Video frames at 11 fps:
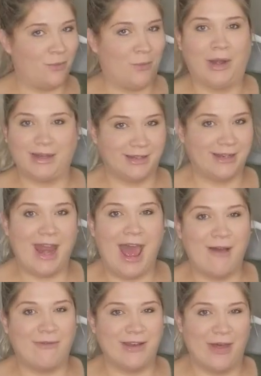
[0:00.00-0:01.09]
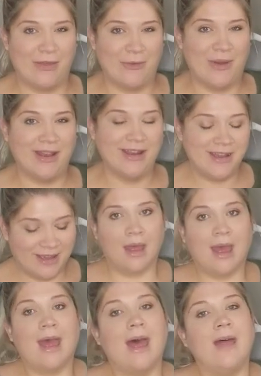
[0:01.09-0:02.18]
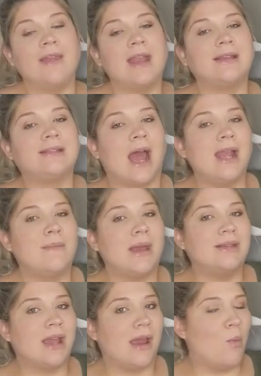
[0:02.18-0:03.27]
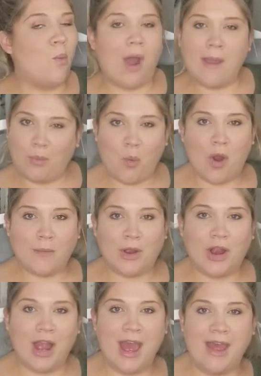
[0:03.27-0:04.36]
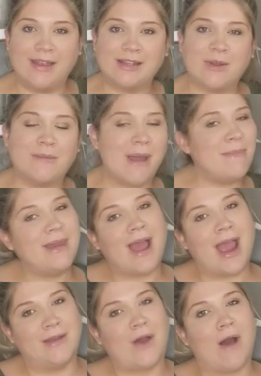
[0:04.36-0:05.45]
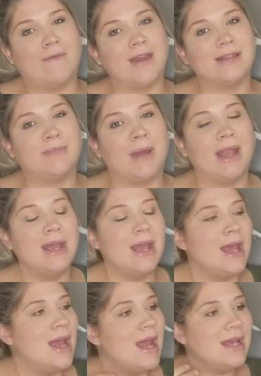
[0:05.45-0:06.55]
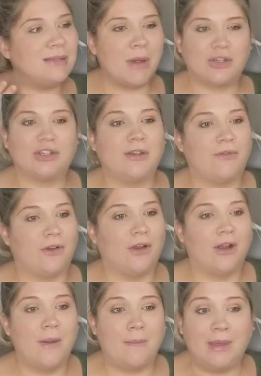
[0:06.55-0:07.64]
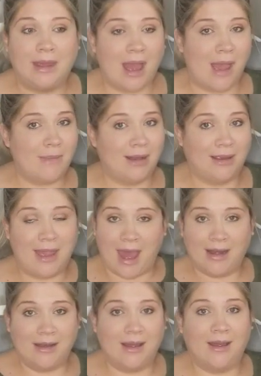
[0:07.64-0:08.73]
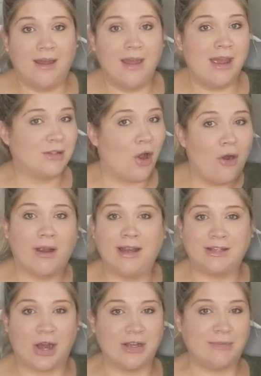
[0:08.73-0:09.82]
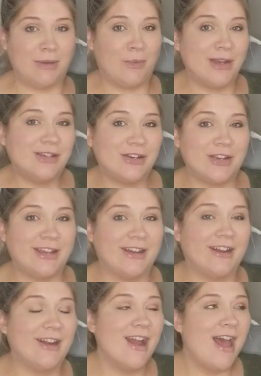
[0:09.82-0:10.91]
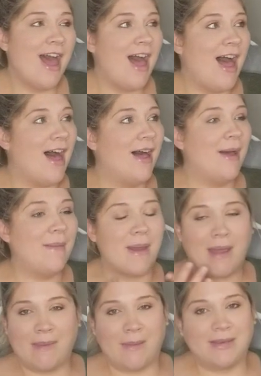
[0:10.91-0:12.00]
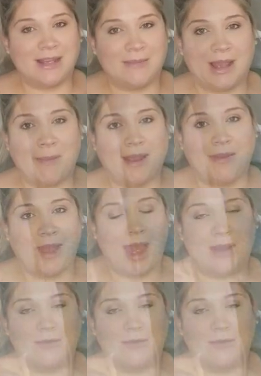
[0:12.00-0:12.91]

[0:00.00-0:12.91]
when I didn't have another one. The next item is a wipe warmer. This one might be kind of obvious, but especially for me, I'm in Canada. It's already starting to be winter here. And my baby's gonna be coming at the end of